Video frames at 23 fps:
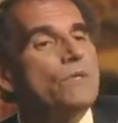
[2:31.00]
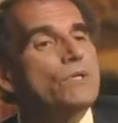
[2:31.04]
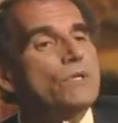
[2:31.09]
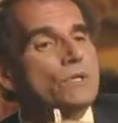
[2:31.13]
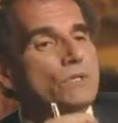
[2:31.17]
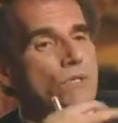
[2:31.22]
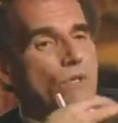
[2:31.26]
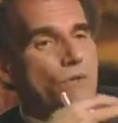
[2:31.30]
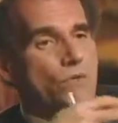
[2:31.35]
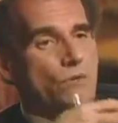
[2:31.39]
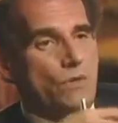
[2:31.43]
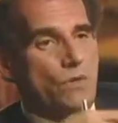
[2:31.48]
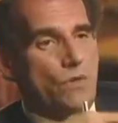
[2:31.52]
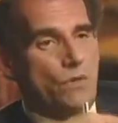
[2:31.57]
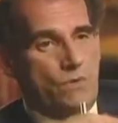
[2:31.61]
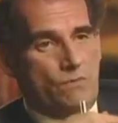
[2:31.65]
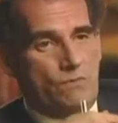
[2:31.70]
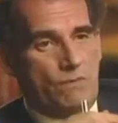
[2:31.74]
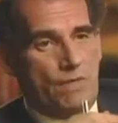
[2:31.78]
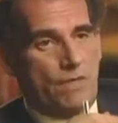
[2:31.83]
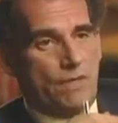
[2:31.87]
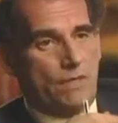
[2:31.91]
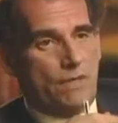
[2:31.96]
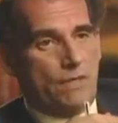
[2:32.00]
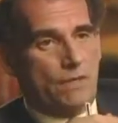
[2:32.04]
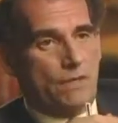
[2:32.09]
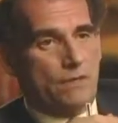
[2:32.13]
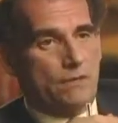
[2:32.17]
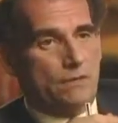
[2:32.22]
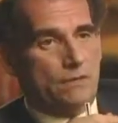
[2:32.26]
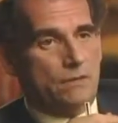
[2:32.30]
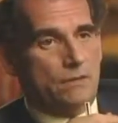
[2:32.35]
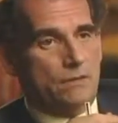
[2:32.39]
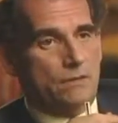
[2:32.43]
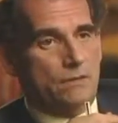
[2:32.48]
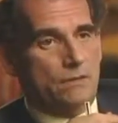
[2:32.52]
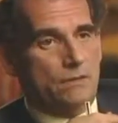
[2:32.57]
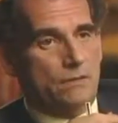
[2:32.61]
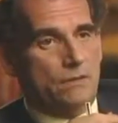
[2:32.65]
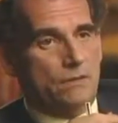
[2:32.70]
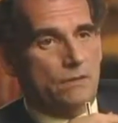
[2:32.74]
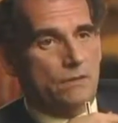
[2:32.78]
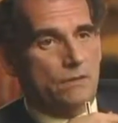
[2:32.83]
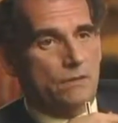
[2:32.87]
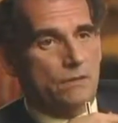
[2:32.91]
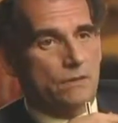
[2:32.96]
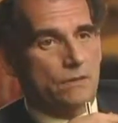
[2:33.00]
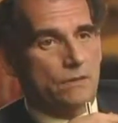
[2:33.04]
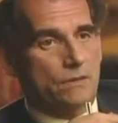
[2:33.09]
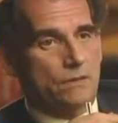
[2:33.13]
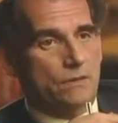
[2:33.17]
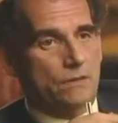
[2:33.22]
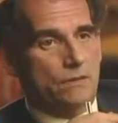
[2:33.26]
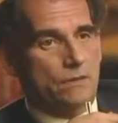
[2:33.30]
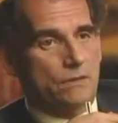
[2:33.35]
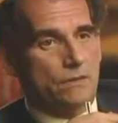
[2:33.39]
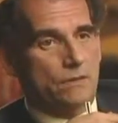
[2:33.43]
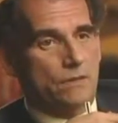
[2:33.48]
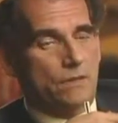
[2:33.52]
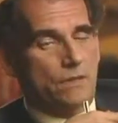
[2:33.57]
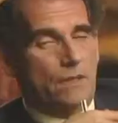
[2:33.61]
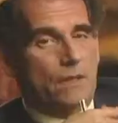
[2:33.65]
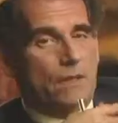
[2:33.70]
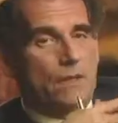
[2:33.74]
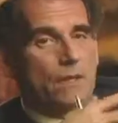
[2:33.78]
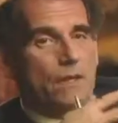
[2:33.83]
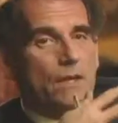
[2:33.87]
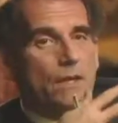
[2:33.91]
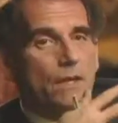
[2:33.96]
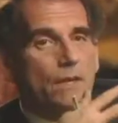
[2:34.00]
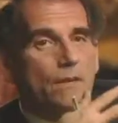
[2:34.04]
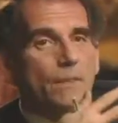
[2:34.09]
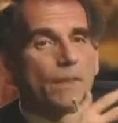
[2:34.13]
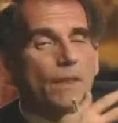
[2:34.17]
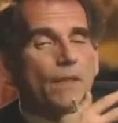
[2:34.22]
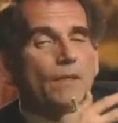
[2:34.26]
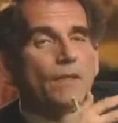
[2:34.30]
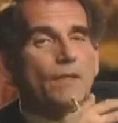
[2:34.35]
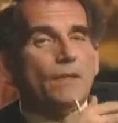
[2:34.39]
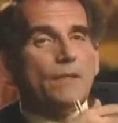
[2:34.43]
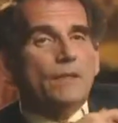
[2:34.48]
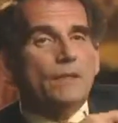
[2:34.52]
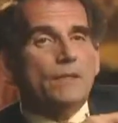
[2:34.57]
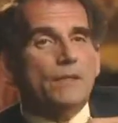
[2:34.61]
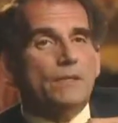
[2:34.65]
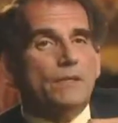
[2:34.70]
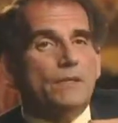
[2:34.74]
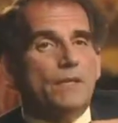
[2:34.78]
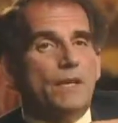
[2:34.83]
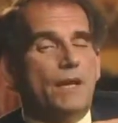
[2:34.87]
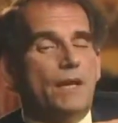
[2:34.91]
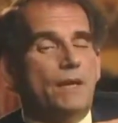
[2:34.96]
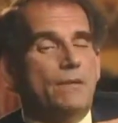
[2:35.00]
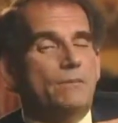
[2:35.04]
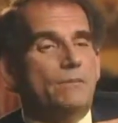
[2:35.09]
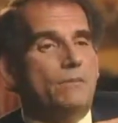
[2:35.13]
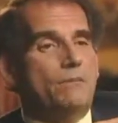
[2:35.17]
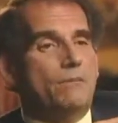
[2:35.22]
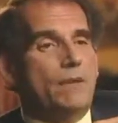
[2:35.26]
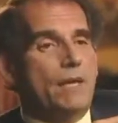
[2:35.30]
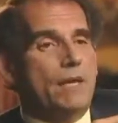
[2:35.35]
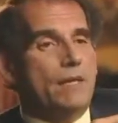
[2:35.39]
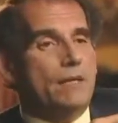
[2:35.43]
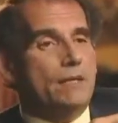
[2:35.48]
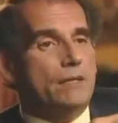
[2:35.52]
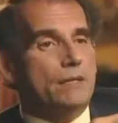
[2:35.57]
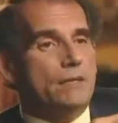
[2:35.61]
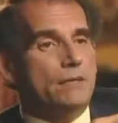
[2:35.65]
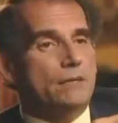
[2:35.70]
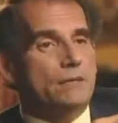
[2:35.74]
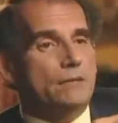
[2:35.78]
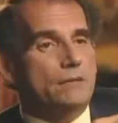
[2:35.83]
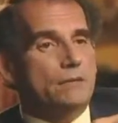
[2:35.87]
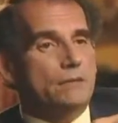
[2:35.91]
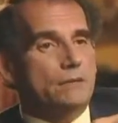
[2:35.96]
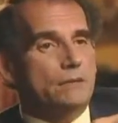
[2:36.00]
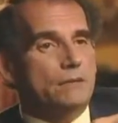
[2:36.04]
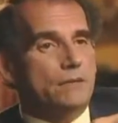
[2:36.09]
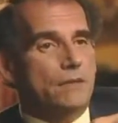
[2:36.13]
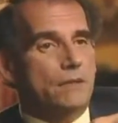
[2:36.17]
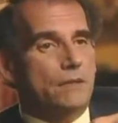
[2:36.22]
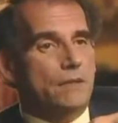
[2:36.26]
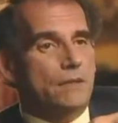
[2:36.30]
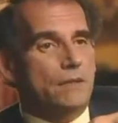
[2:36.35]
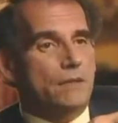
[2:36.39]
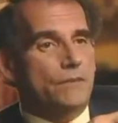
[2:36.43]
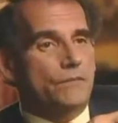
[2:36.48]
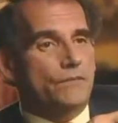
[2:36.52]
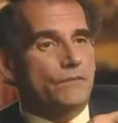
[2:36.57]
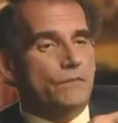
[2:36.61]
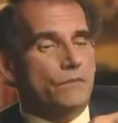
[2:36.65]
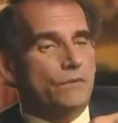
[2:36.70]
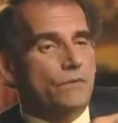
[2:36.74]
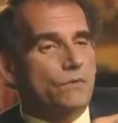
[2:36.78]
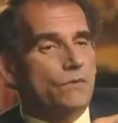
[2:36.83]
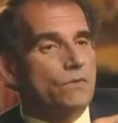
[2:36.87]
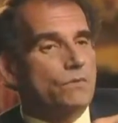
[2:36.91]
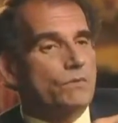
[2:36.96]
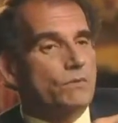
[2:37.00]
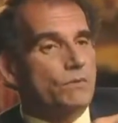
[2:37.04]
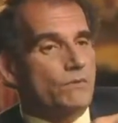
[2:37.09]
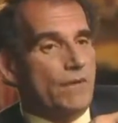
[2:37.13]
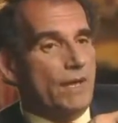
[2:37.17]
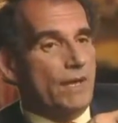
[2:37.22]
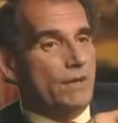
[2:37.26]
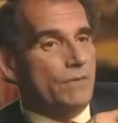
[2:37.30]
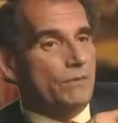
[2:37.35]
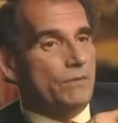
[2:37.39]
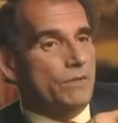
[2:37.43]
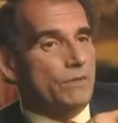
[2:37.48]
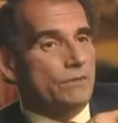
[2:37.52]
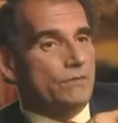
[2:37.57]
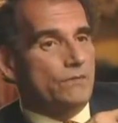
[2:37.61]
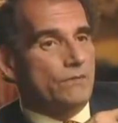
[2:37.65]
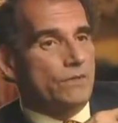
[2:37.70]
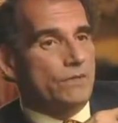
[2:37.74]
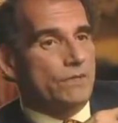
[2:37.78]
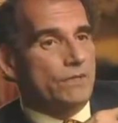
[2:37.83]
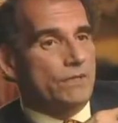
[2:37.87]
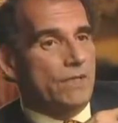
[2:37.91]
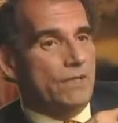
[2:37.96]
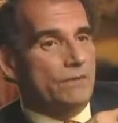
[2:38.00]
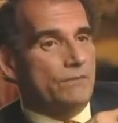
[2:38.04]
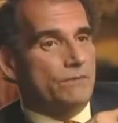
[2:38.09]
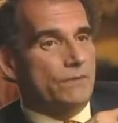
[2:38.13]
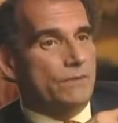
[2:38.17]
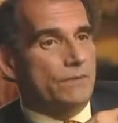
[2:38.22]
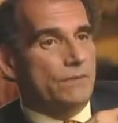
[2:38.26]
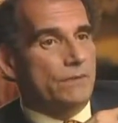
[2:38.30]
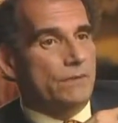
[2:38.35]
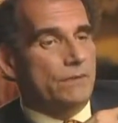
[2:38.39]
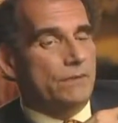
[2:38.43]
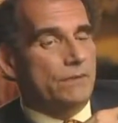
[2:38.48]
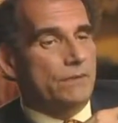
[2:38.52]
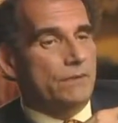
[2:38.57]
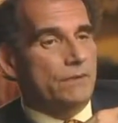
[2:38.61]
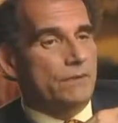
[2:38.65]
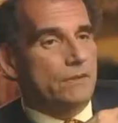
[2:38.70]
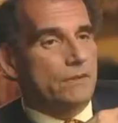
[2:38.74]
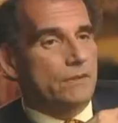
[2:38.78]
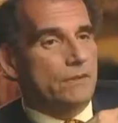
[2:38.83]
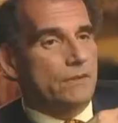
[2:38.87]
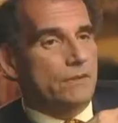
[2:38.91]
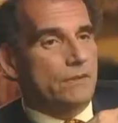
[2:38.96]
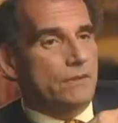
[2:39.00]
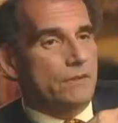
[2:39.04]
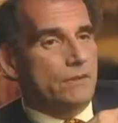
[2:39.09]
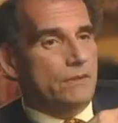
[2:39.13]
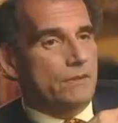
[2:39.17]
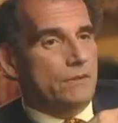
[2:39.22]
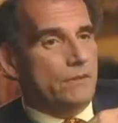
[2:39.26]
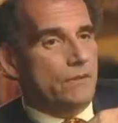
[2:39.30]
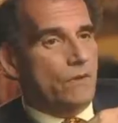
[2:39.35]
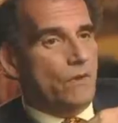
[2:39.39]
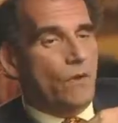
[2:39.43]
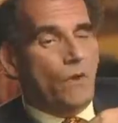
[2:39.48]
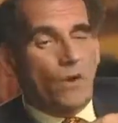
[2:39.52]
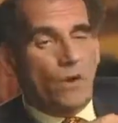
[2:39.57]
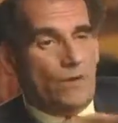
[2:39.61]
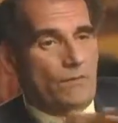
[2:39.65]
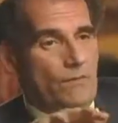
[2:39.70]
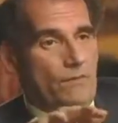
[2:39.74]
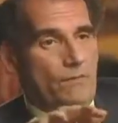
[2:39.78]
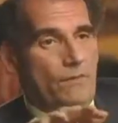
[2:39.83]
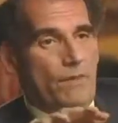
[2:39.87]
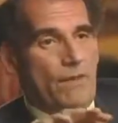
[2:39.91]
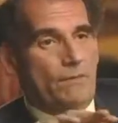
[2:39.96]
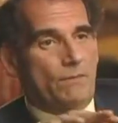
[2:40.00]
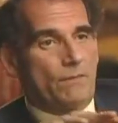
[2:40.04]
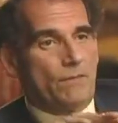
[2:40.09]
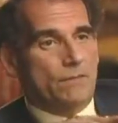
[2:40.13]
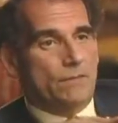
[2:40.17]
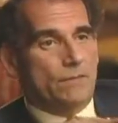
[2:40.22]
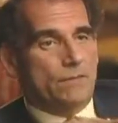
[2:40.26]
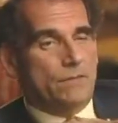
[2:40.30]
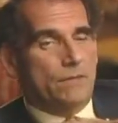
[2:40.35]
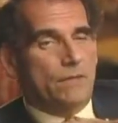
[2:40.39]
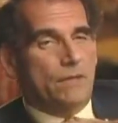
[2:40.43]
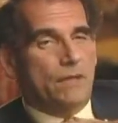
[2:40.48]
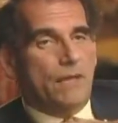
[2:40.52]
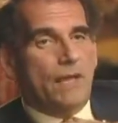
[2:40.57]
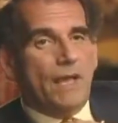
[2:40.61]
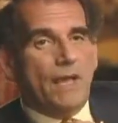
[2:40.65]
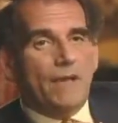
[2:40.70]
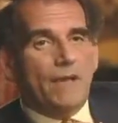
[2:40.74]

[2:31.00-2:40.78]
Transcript: we just don't know in many cases. The entire mammalian group of animals, for example, all of the mammals,